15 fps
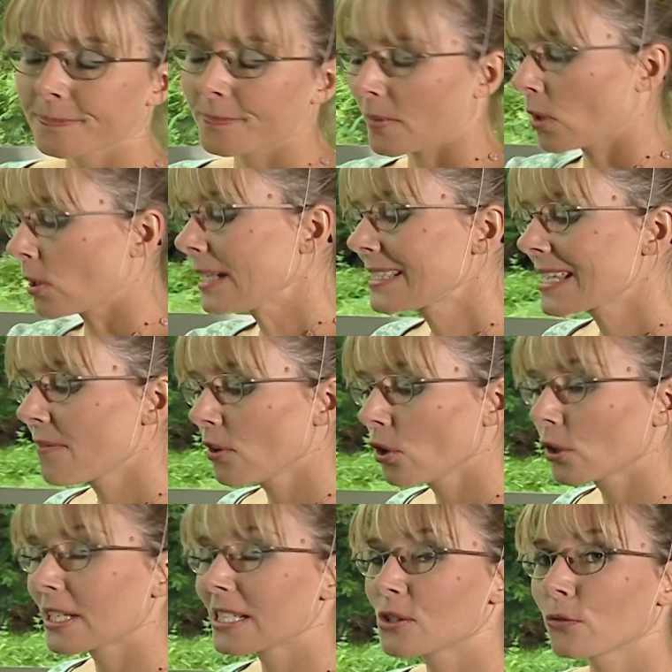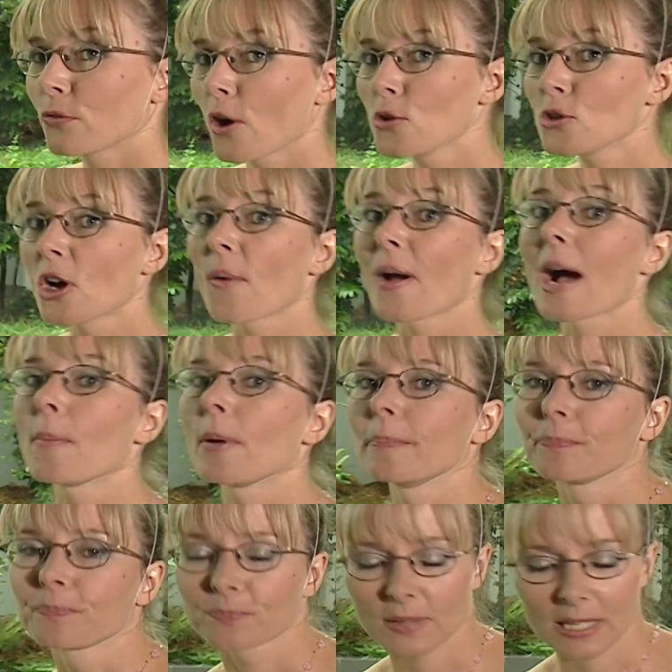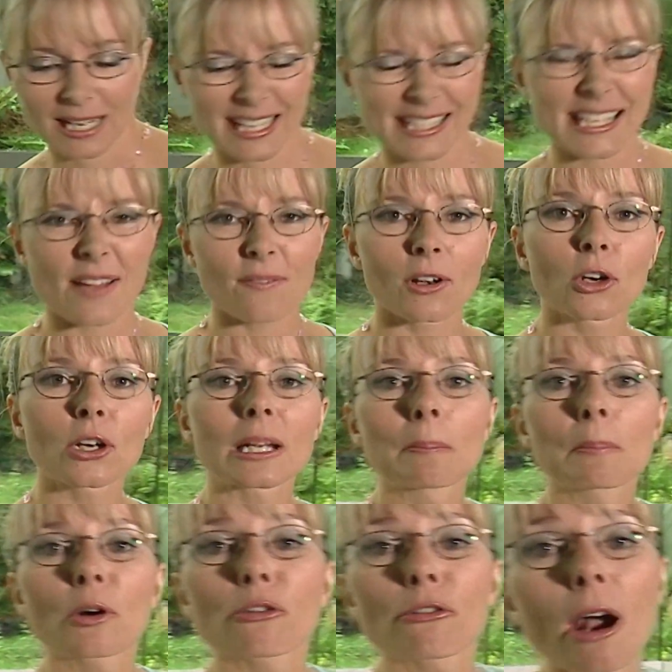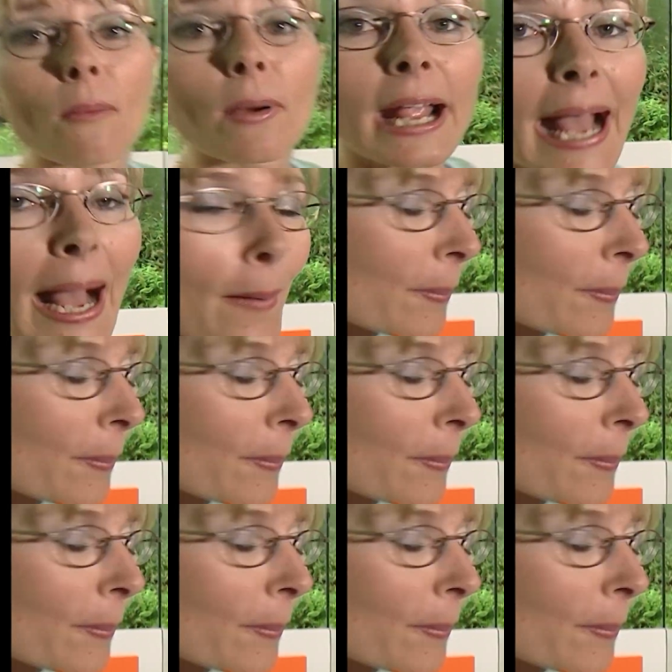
Well, let's have a look at his photo album. Let's have a look at him growing up.